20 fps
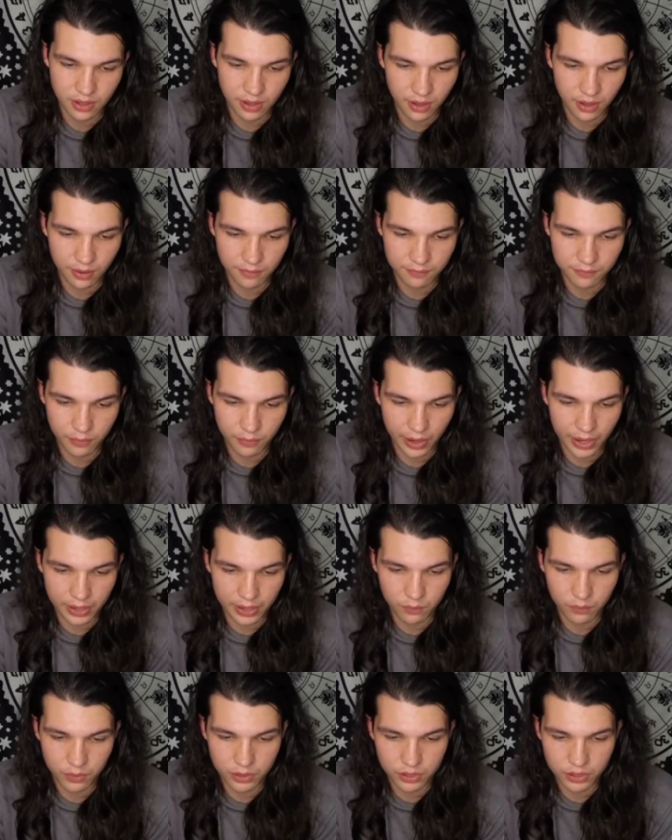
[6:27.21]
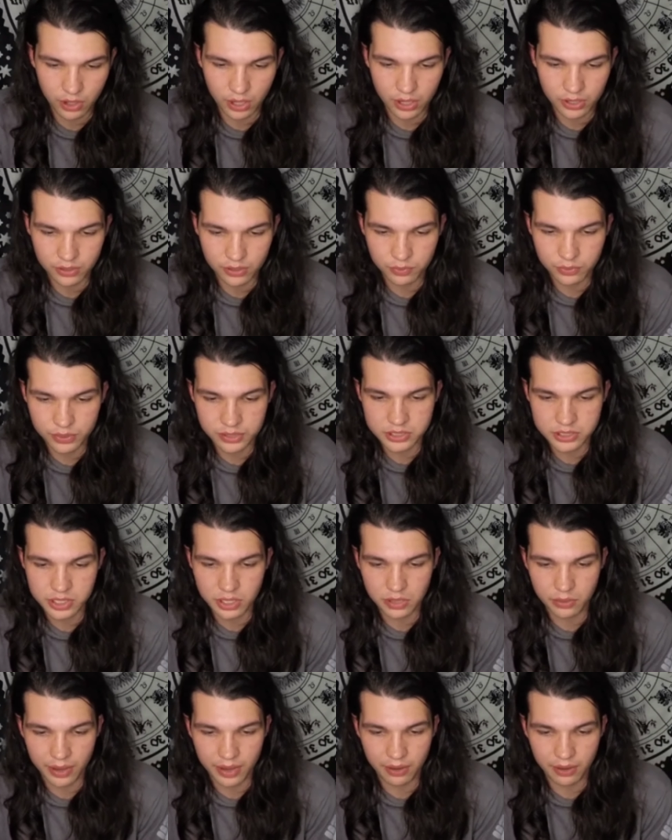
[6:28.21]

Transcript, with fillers: uh, for anyone caught doing so.